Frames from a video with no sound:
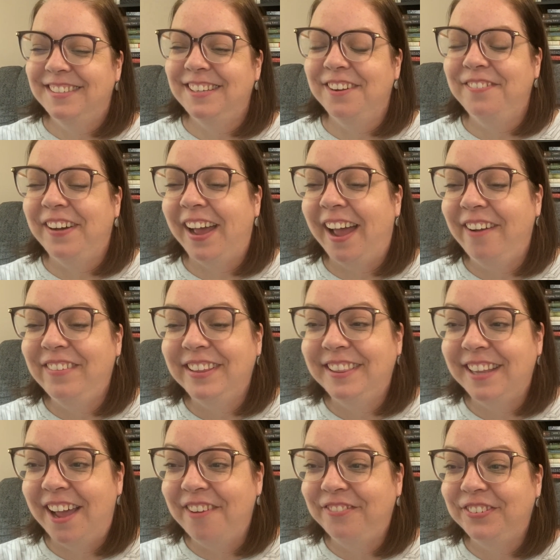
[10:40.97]
so what I would
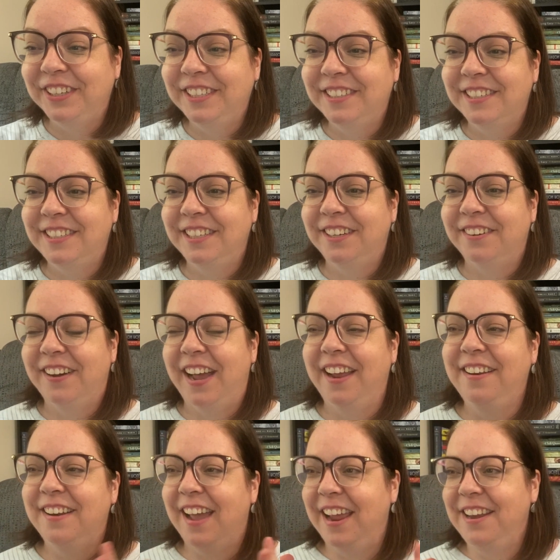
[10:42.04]
love for you to do,
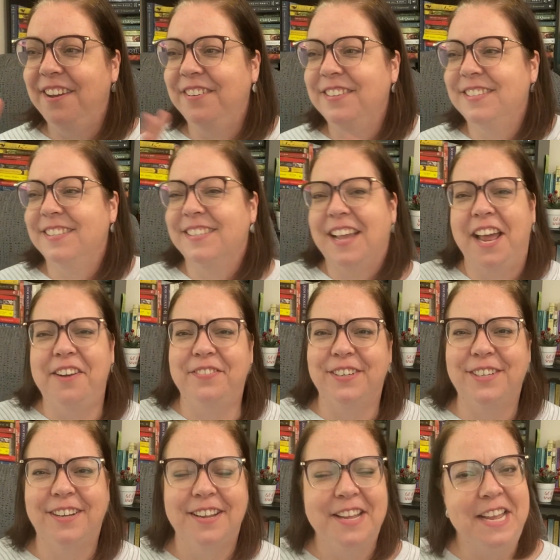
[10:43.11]
I, I know this is kind of
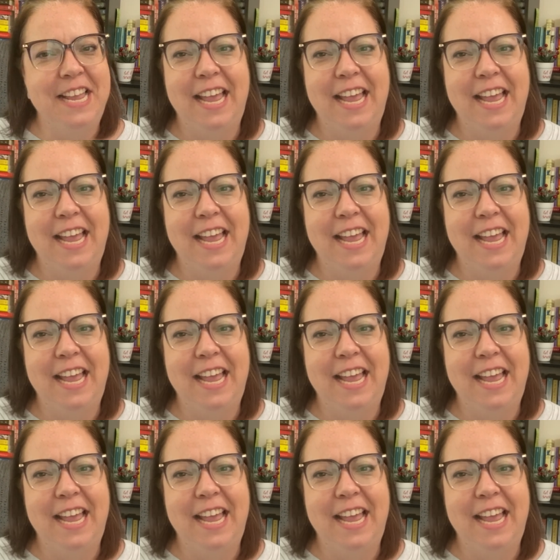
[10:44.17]
a,